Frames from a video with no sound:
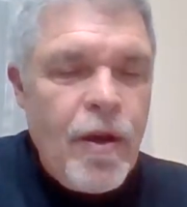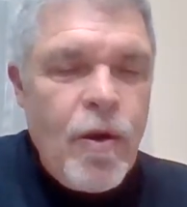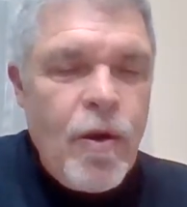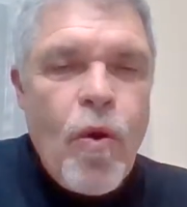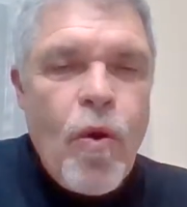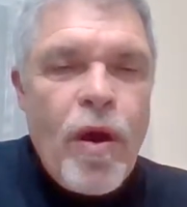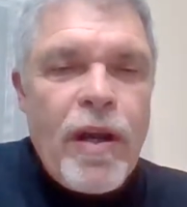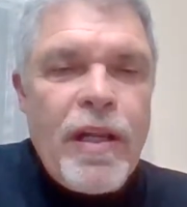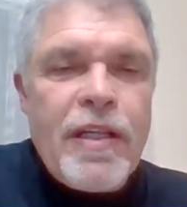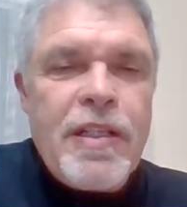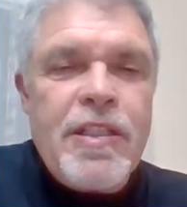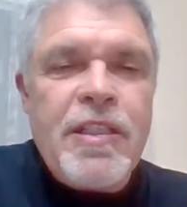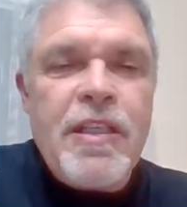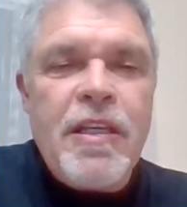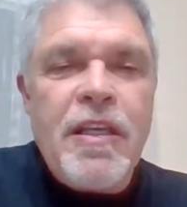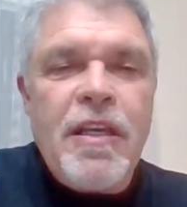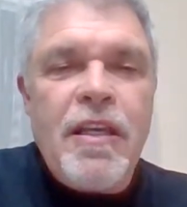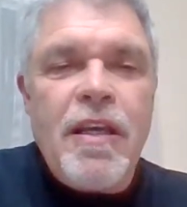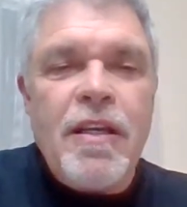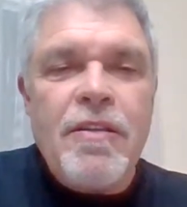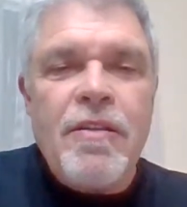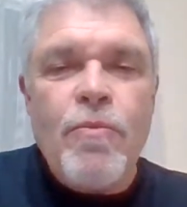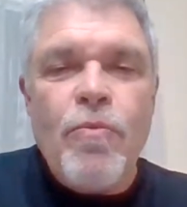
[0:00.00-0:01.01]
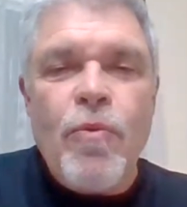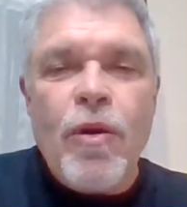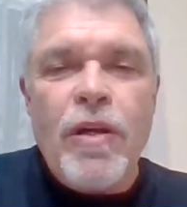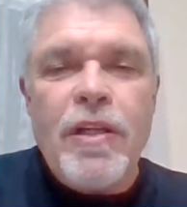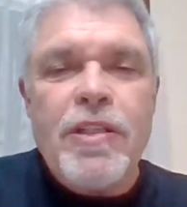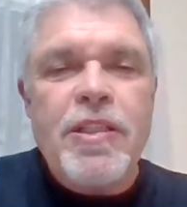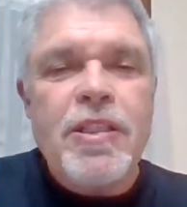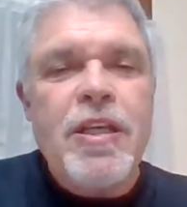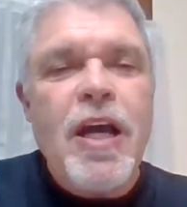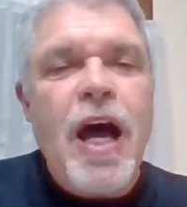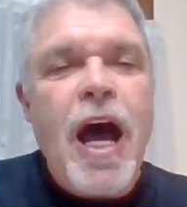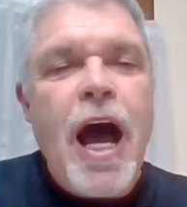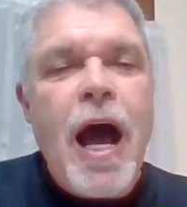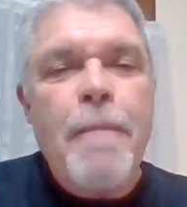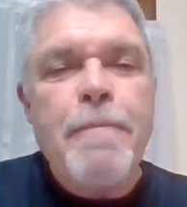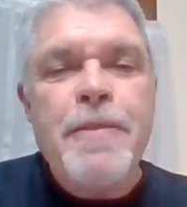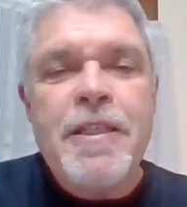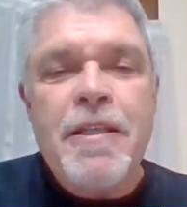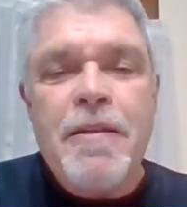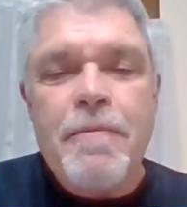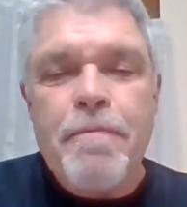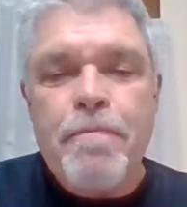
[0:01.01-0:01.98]
What is
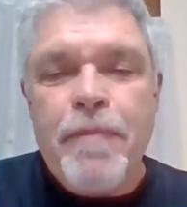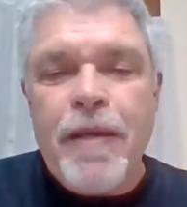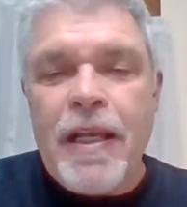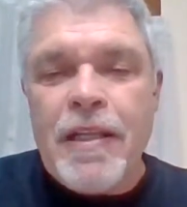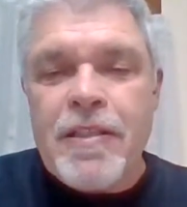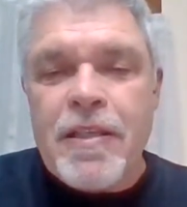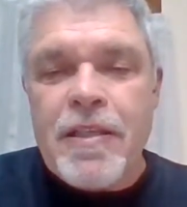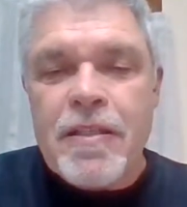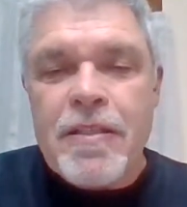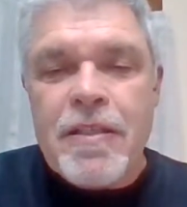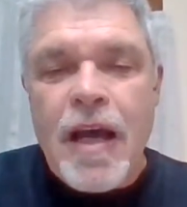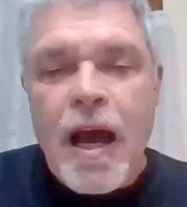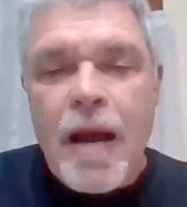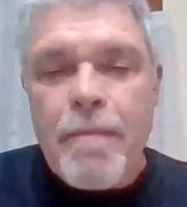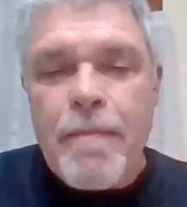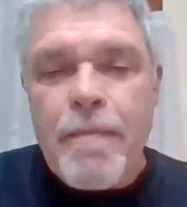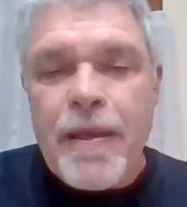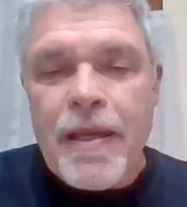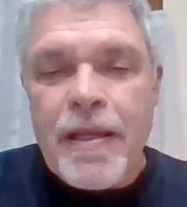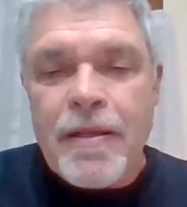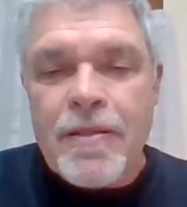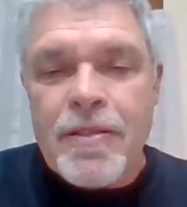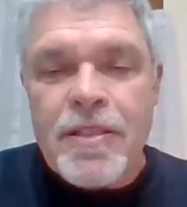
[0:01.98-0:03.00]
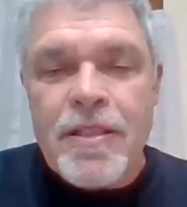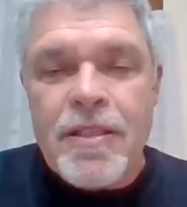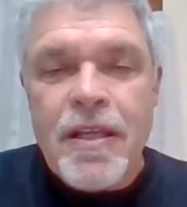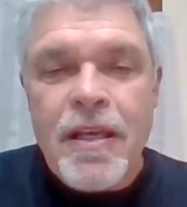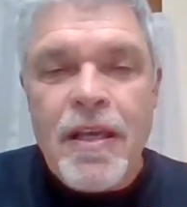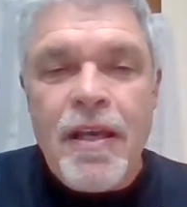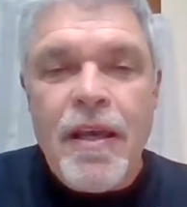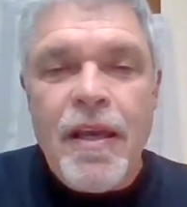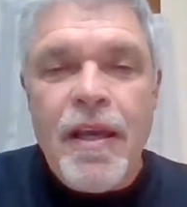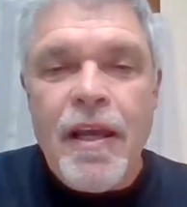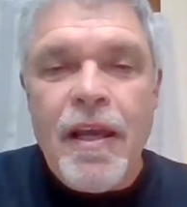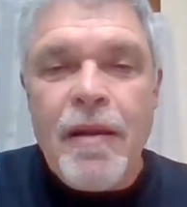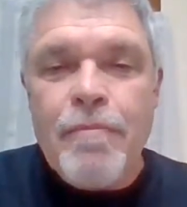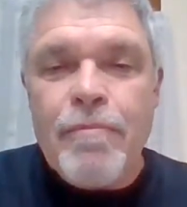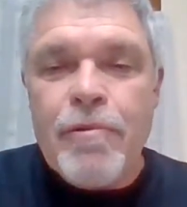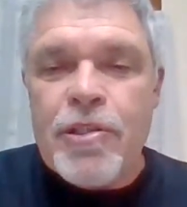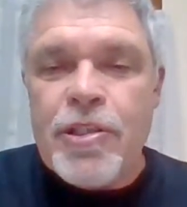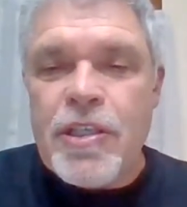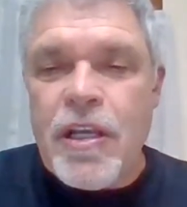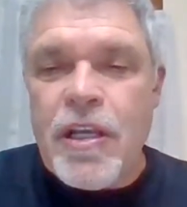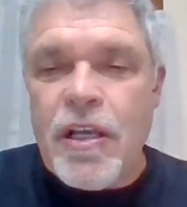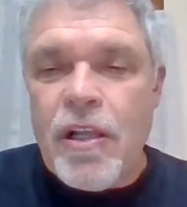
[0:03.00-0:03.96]
tops and pizza toppings in
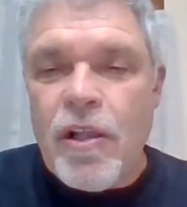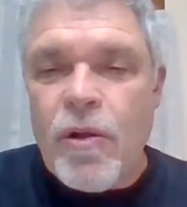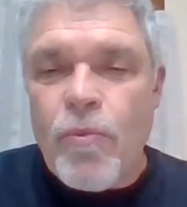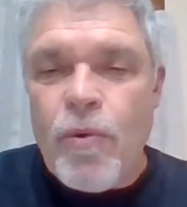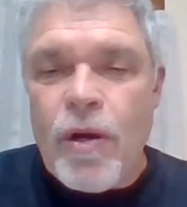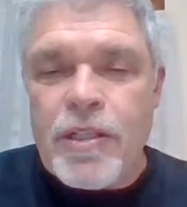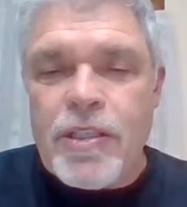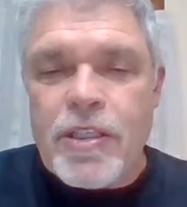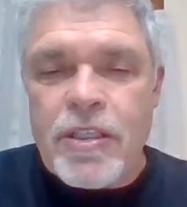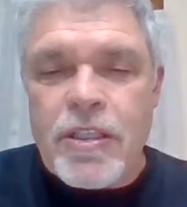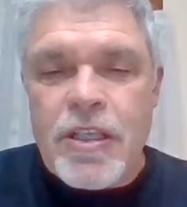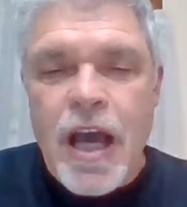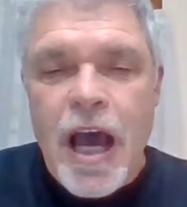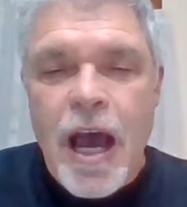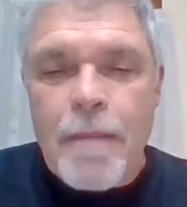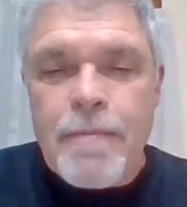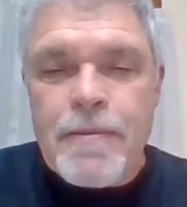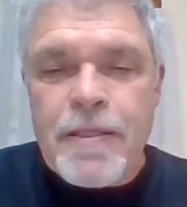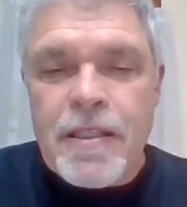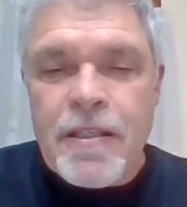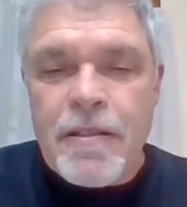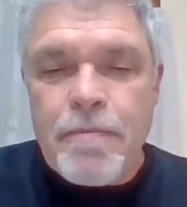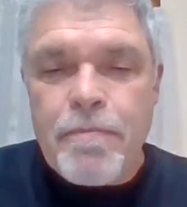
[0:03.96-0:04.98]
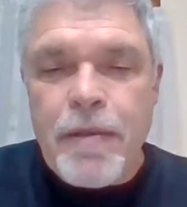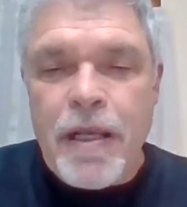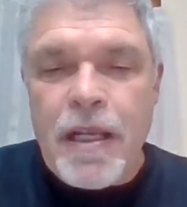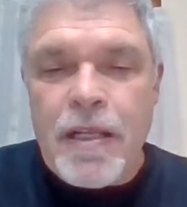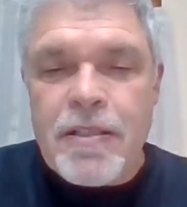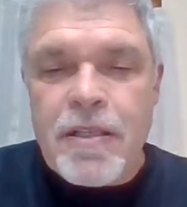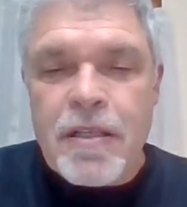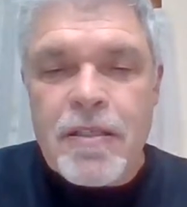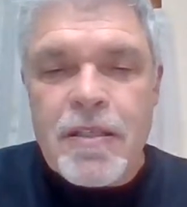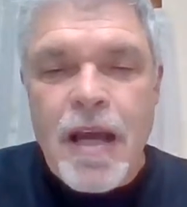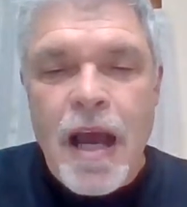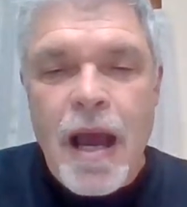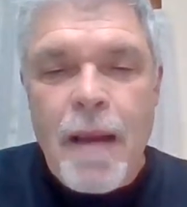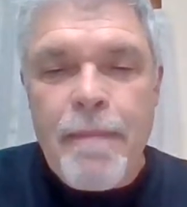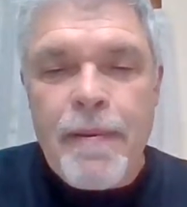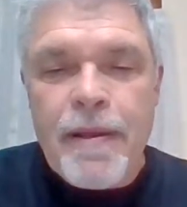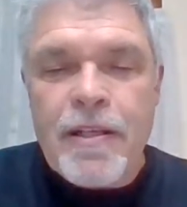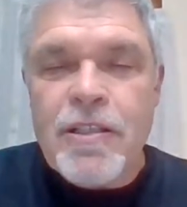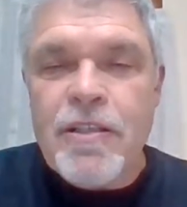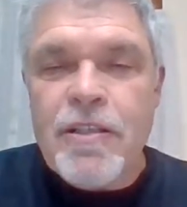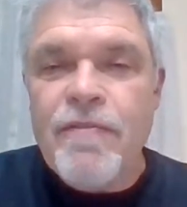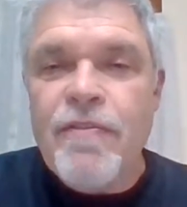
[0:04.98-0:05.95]
Brazil? What's tops and pizza
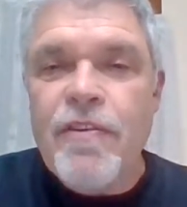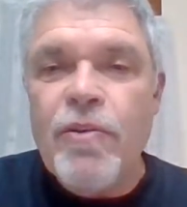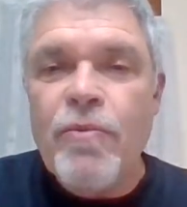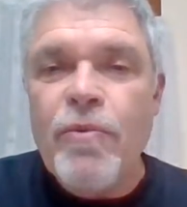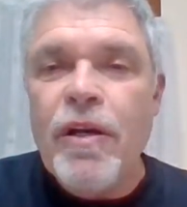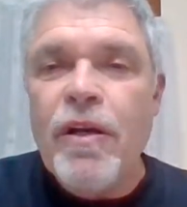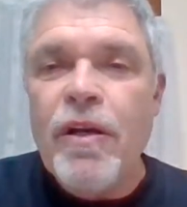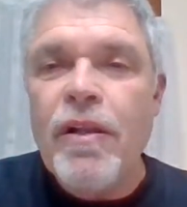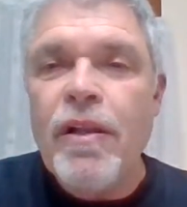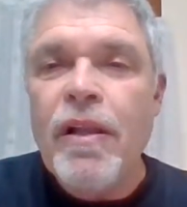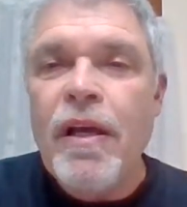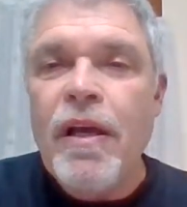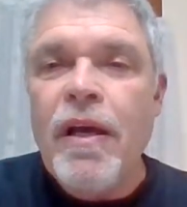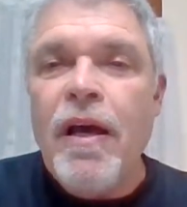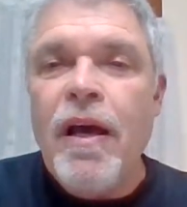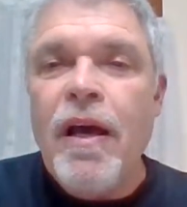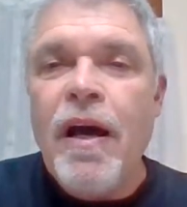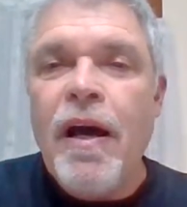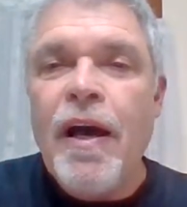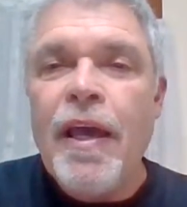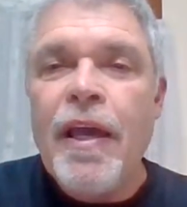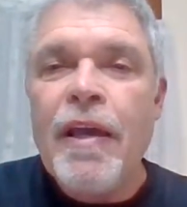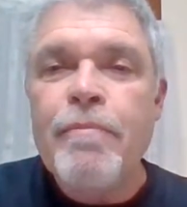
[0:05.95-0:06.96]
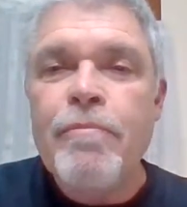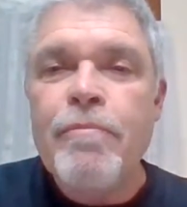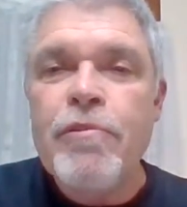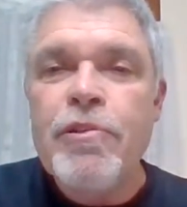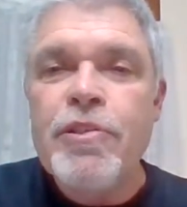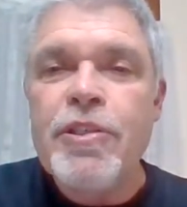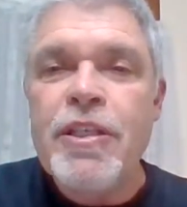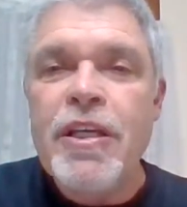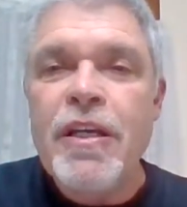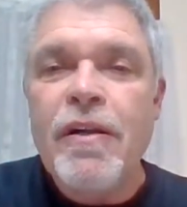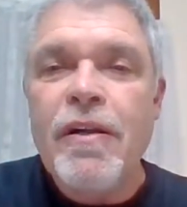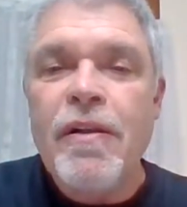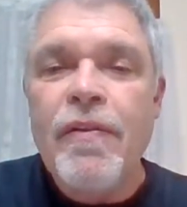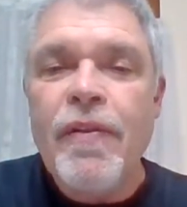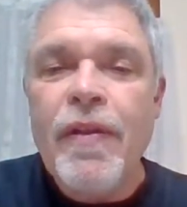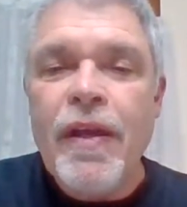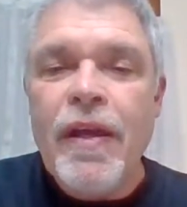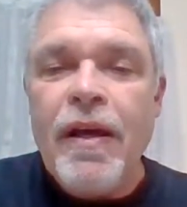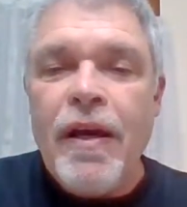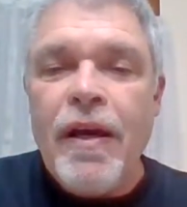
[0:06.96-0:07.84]
toppings, if you will, in Brazil?